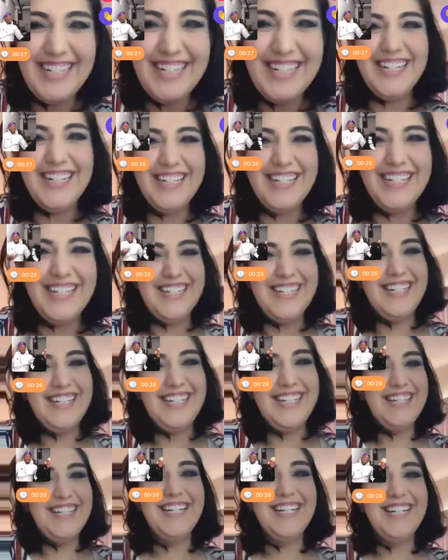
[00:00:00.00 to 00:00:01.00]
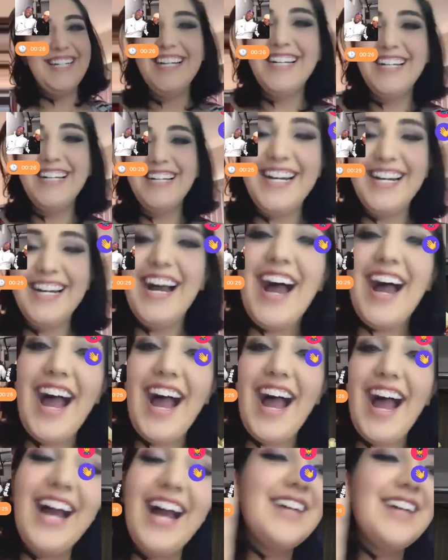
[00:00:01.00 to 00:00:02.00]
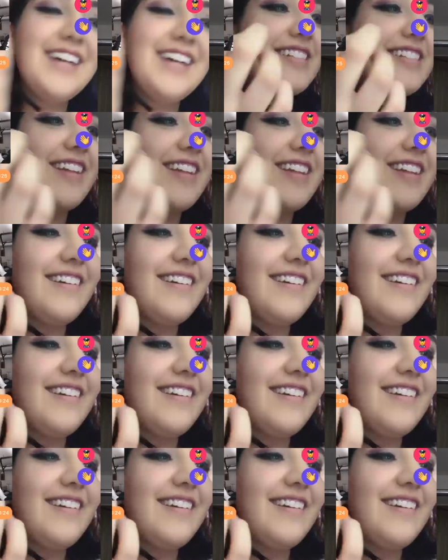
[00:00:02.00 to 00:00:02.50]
(silent)